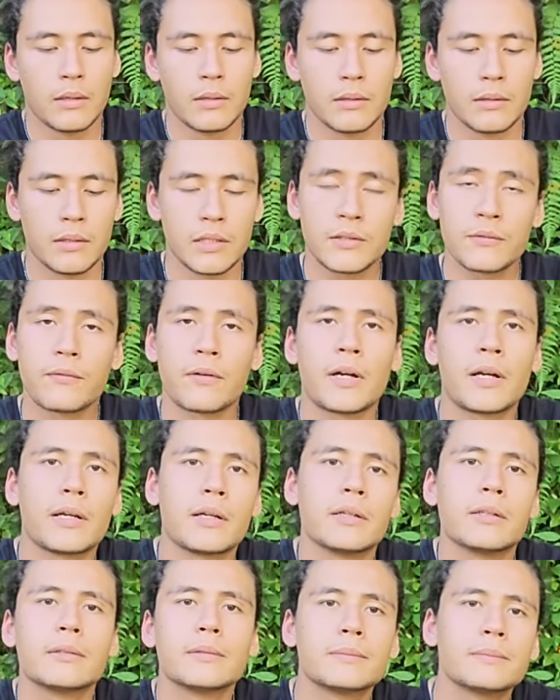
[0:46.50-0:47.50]
This
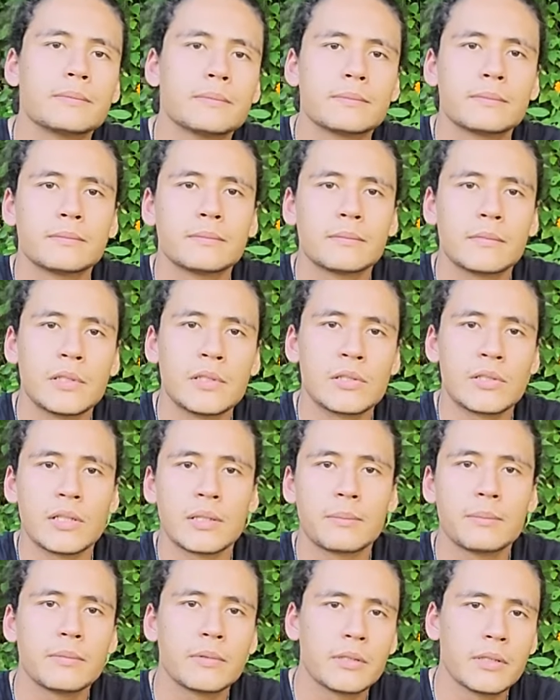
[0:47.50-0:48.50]
fire is
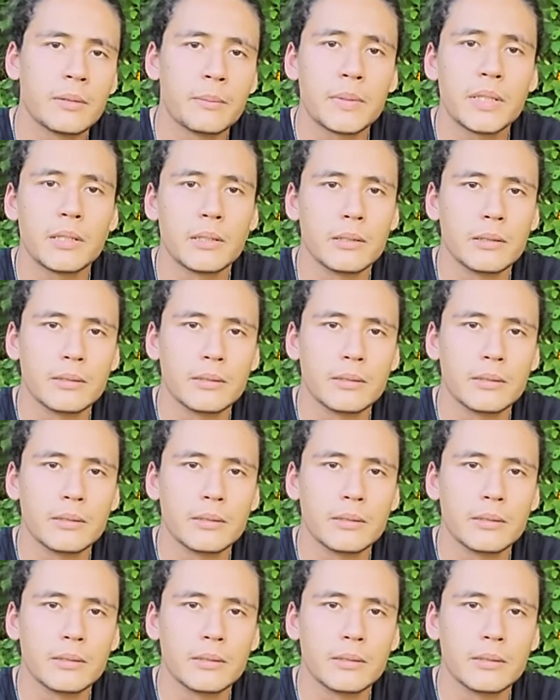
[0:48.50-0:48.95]
dubbed Namir,